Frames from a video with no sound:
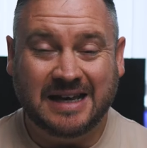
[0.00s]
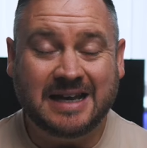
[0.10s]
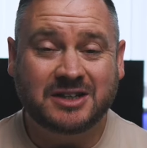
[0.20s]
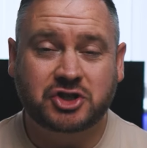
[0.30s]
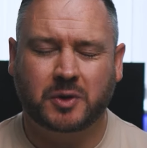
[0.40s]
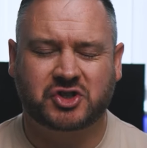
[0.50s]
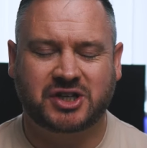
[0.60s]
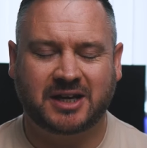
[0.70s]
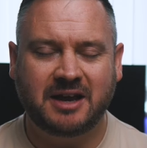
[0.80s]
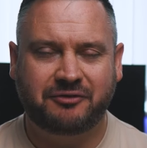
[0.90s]
leading to a
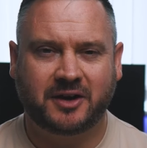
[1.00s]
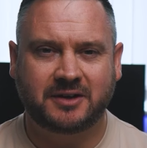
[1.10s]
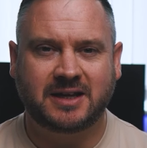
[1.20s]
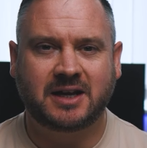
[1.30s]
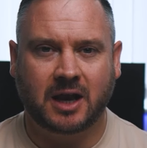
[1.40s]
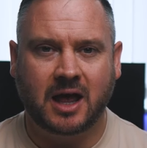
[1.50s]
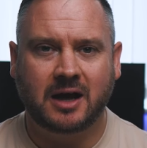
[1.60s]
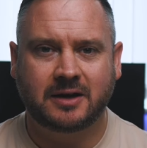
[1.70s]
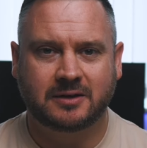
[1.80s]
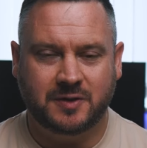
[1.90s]
significant
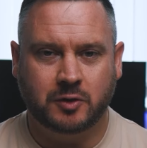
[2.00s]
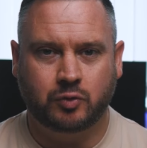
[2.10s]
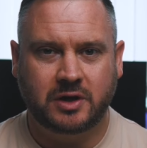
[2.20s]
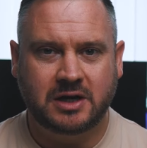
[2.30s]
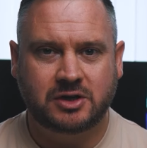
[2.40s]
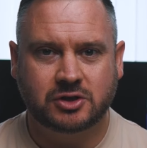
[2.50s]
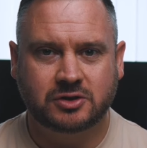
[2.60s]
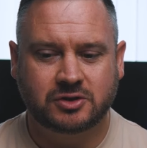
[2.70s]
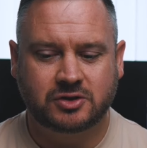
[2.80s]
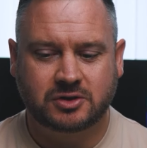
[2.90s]
decline in the
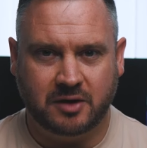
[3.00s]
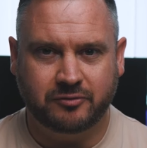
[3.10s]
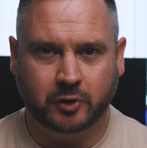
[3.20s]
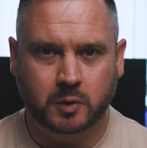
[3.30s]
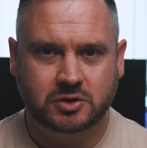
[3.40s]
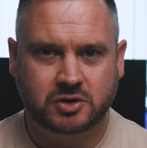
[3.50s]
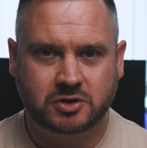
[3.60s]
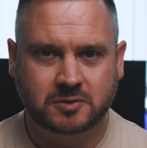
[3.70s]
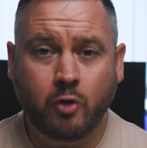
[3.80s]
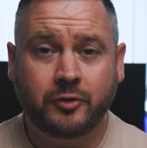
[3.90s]
region's
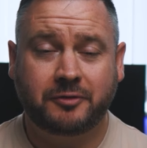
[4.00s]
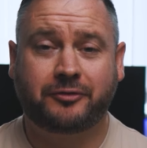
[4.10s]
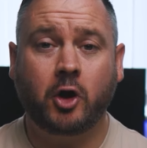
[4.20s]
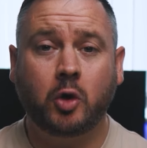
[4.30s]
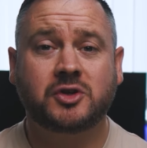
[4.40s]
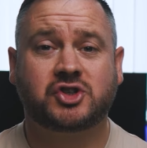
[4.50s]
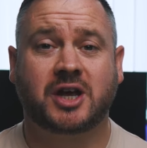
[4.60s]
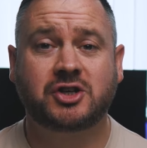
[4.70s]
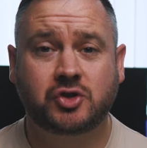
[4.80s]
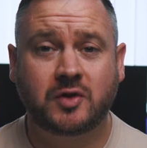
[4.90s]
influence. Over the following
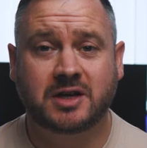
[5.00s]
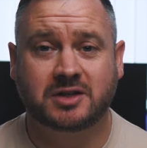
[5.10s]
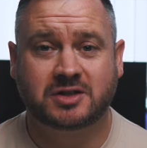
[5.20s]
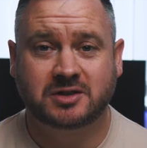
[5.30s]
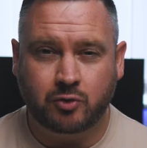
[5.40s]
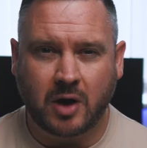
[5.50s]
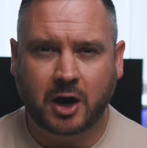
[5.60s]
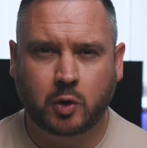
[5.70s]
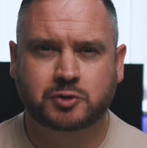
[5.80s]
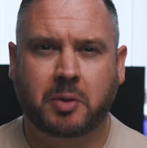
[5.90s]
centuries,
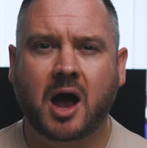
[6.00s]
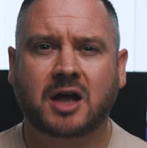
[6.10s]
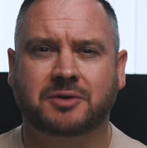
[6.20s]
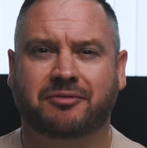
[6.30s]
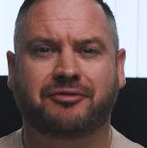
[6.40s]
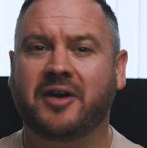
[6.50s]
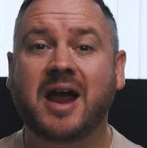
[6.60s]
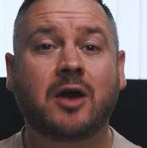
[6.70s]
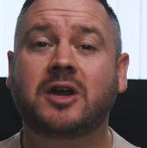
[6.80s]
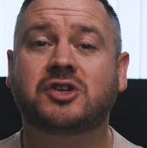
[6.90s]
Iraq was part of
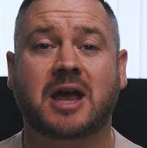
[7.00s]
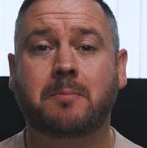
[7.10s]
various